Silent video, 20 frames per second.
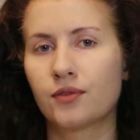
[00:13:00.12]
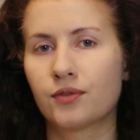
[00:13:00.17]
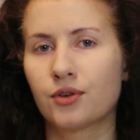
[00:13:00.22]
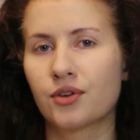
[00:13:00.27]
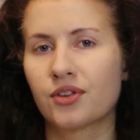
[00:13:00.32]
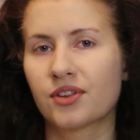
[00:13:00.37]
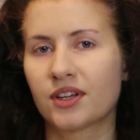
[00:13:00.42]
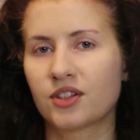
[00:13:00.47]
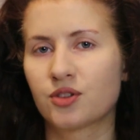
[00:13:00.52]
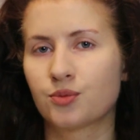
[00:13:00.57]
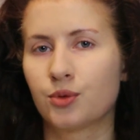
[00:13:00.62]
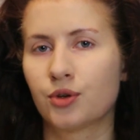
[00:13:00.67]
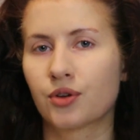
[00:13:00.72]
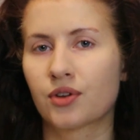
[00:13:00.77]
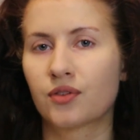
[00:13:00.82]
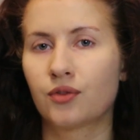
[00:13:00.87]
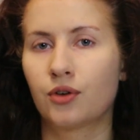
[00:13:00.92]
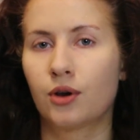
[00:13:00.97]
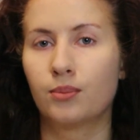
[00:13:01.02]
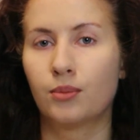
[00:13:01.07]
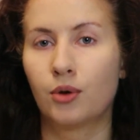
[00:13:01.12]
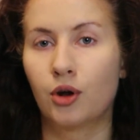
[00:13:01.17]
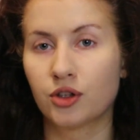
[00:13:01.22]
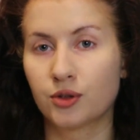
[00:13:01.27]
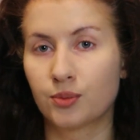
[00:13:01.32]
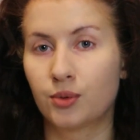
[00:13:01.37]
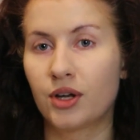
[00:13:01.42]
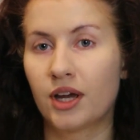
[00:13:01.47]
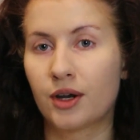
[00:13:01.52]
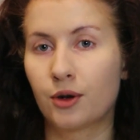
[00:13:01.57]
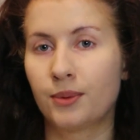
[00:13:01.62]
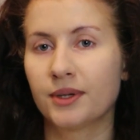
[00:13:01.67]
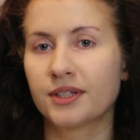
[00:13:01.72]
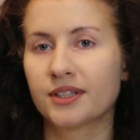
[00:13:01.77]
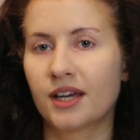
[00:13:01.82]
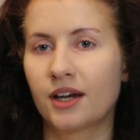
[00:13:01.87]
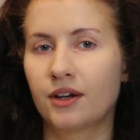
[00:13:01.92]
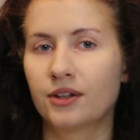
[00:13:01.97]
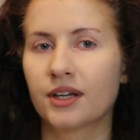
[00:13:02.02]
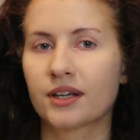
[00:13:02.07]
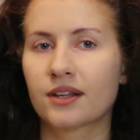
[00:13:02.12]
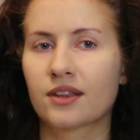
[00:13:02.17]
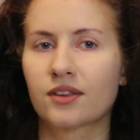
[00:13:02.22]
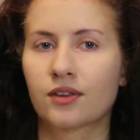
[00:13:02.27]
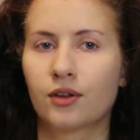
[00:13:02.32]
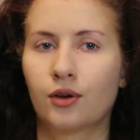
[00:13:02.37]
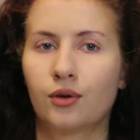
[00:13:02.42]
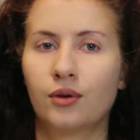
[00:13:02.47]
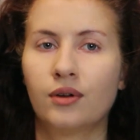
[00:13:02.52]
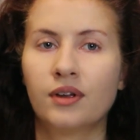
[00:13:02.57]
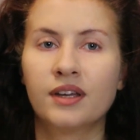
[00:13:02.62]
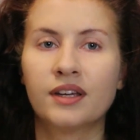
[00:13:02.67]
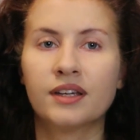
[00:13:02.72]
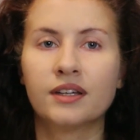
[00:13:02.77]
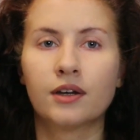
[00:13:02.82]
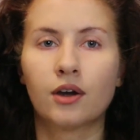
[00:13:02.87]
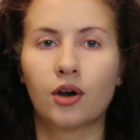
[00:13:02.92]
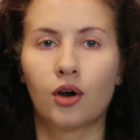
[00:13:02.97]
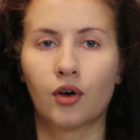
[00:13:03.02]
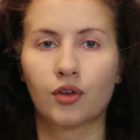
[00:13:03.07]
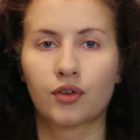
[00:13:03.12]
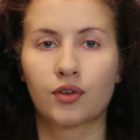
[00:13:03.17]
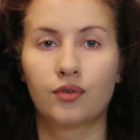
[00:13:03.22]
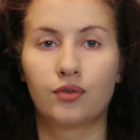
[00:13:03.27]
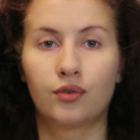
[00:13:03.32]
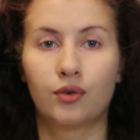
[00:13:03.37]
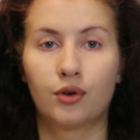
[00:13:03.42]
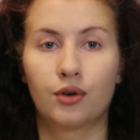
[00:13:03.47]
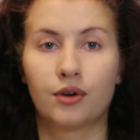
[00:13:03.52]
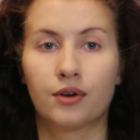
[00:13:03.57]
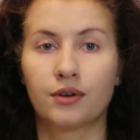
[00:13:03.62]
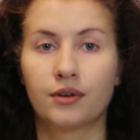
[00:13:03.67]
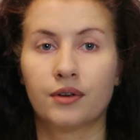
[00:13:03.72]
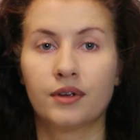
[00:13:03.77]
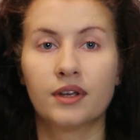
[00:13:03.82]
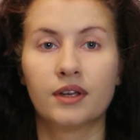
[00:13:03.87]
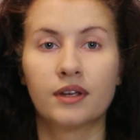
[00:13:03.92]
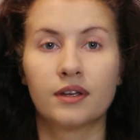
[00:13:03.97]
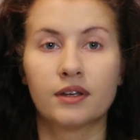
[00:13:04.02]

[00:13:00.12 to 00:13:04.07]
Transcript: offer such books for multiple Arabic dialects, so also for